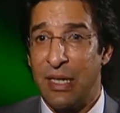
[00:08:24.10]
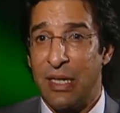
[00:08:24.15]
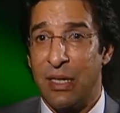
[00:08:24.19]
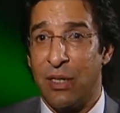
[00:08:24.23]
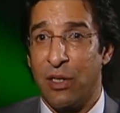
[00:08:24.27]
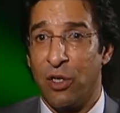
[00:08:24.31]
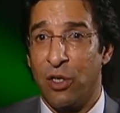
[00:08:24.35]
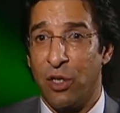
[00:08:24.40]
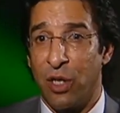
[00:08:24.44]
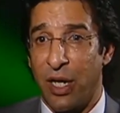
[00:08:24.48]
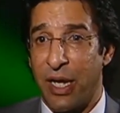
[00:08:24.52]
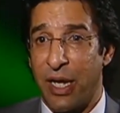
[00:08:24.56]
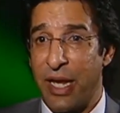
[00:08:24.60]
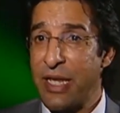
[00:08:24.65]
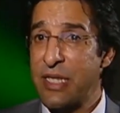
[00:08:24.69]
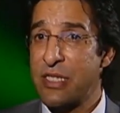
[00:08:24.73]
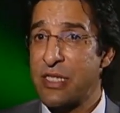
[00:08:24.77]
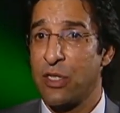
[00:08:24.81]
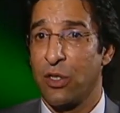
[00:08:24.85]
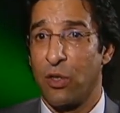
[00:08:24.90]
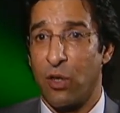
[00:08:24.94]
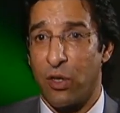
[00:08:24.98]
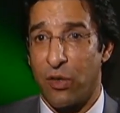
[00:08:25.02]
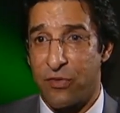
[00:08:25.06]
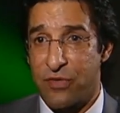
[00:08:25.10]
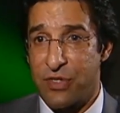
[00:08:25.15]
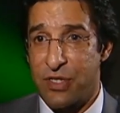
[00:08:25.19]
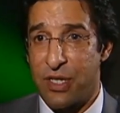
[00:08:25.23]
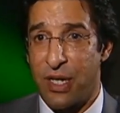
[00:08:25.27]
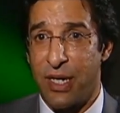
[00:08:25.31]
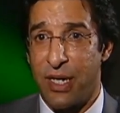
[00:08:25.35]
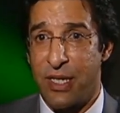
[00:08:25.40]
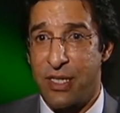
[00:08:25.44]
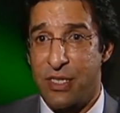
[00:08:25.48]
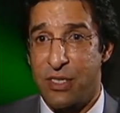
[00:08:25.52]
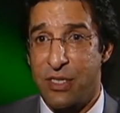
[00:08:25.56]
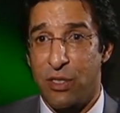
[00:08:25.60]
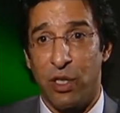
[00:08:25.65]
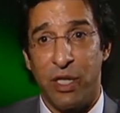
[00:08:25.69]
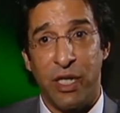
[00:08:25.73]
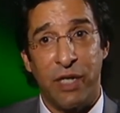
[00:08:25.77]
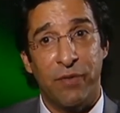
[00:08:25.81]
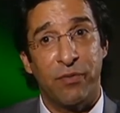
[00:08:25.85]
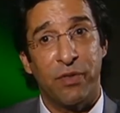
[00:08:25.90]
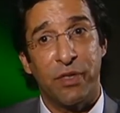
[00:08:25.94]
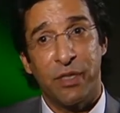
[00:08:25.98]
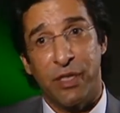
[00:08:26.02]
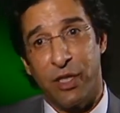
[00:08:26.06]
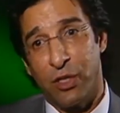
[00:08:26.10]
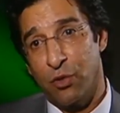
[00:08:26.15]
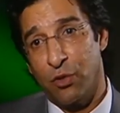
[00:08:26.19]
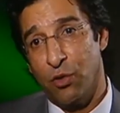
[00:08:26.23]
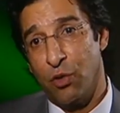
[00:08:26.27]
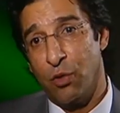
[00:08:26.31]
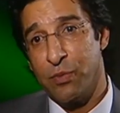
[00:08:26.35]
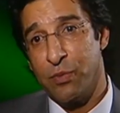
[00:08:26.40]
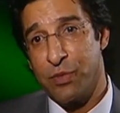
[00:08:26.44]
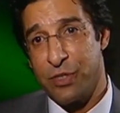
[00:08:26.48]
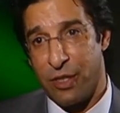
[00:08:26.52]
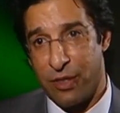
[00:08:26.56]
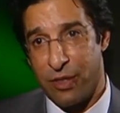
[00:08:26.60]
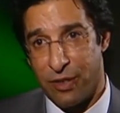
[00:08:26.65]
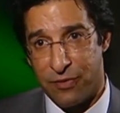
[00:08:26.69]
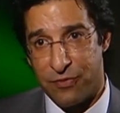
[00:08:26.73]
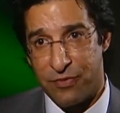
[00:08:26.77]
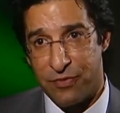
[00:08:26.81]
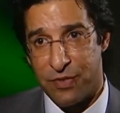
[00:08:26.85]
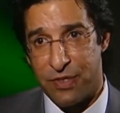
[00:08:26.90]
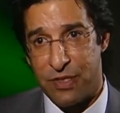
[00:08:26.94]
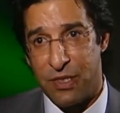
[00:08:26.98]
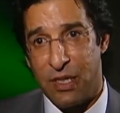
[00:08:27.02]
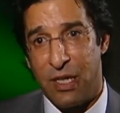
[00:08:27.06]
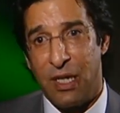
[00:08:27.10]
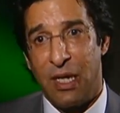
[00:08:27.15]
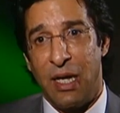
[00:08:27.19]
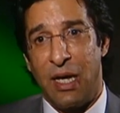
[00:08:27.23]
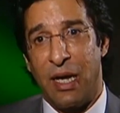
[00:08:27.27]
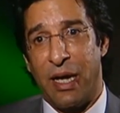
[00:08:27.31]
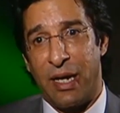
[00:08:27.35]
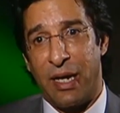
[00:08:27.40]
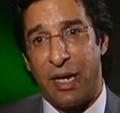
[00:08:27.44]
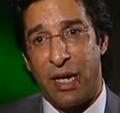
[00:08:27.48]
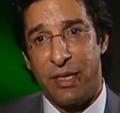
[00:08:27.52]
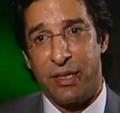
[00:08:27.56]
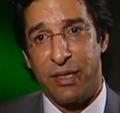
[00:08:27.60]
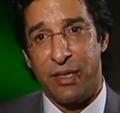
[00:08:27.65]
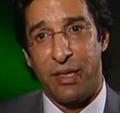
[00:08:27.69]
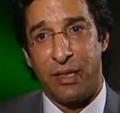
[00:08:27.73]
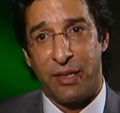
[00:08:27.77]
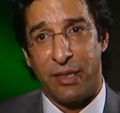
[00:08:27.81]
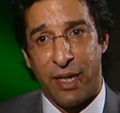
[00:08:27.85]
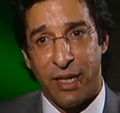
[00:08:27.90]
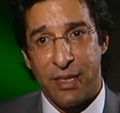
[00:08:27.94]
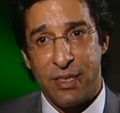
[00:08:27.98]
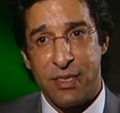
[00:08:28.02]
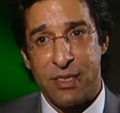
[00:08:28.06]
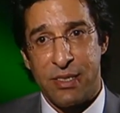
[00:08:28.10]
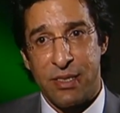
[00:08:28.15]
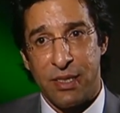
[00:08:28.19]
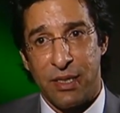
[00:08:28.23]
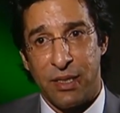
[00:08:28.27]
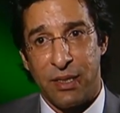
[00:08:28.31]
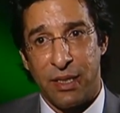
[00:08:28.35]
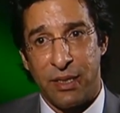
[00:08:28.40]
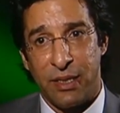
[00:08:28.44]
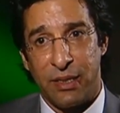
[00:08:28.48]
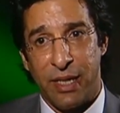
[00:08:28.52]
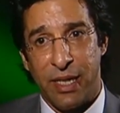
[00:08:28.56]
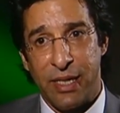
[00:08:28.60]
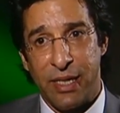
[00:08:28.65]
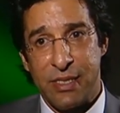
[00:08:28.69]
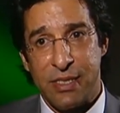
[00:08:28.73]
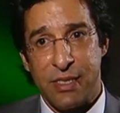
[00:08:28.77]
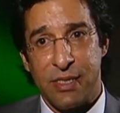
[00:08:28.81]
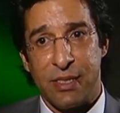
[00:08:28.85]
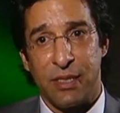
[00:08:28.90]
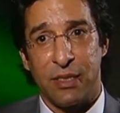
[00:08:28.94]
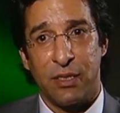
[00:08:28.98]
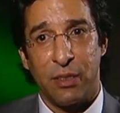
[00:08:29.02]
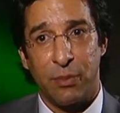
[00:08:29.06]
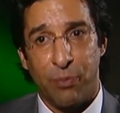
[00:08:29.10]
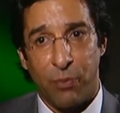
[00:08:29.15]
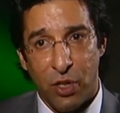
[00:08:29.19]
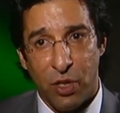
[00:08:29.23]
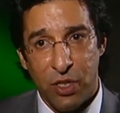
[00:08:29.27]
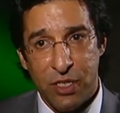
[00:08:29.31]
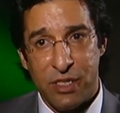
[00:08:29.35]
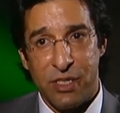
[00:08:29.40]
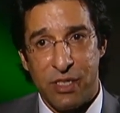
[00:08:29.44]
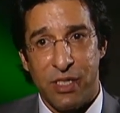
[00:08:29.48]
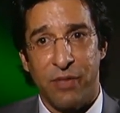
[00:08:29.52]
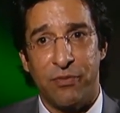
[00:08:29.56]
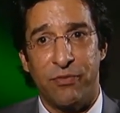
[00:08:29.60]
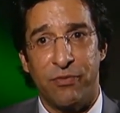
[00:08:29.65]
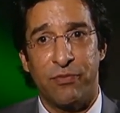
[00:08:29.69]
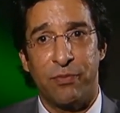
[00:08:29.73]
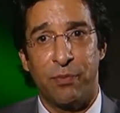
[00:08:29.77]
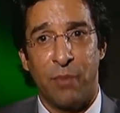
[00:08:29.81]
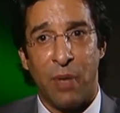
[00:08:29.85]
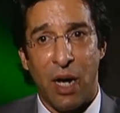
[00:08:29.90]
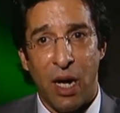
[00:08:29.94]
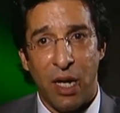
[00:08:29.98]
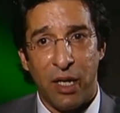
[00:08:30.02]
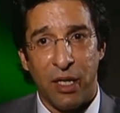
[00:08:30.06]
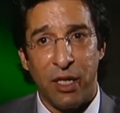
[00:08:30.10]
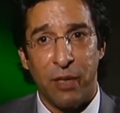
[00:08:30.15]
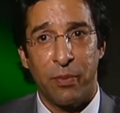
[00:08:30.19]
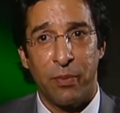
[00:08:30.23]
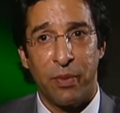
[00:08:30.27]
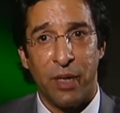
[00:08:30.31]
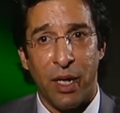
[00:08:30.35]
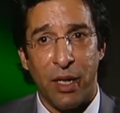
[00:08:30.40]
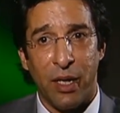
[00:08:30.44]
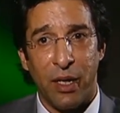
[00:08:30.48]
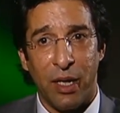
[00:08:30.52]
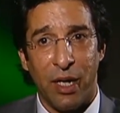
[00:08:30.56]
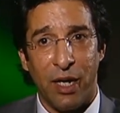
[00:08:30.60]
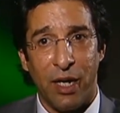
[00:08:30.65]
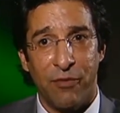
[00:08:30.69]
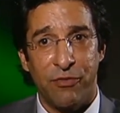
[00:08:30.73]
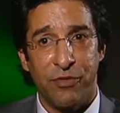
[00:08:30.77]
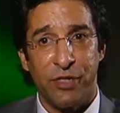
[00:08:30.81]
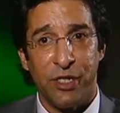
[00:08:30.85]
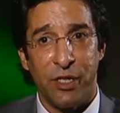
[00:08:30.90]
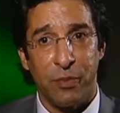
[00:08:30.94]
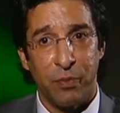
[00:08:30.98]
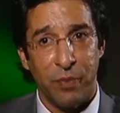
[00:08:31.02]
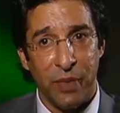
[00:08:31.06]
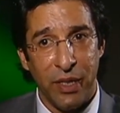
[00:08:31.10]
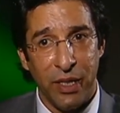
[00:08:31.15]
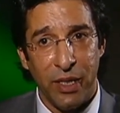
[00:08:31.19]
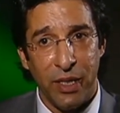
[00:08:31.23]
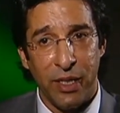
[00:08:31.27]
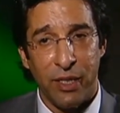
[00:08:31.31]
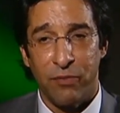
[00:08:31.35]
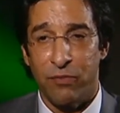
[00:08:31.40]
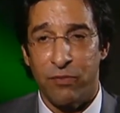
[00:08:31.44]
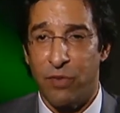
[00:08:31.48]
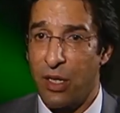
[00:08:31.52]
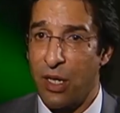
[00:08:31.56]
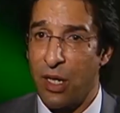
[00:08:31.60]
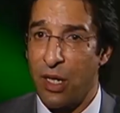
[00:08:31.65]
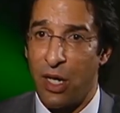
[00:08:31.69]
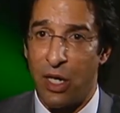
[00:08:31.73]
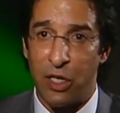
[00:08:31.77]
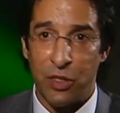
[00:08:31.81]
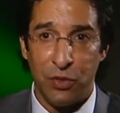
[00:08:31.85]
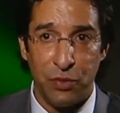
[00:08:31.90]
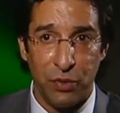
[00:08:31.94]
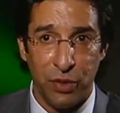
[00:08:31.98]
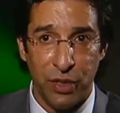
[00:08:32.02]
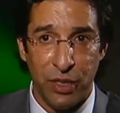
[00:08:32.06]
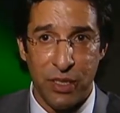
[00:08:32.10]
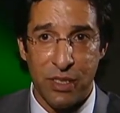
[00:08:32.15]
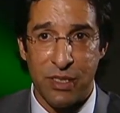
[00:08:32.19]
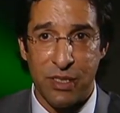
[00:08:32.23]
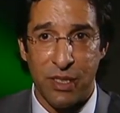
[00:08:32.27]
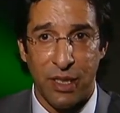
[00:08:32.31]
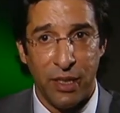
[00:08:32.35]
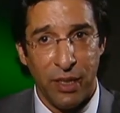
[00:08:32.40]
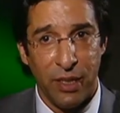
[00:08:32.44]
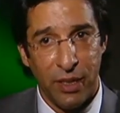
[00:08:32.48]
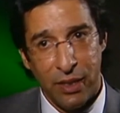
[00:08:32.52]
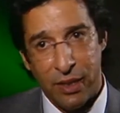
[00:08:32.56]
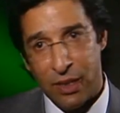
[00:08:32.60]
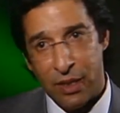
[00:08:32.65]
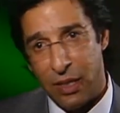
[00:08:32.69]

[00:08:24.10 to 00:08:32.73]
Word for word: against a lot of sides, even their home turfs. And I think that's uh, that that's uh, the positive mark Imran left in me, in Waqar Younis, and in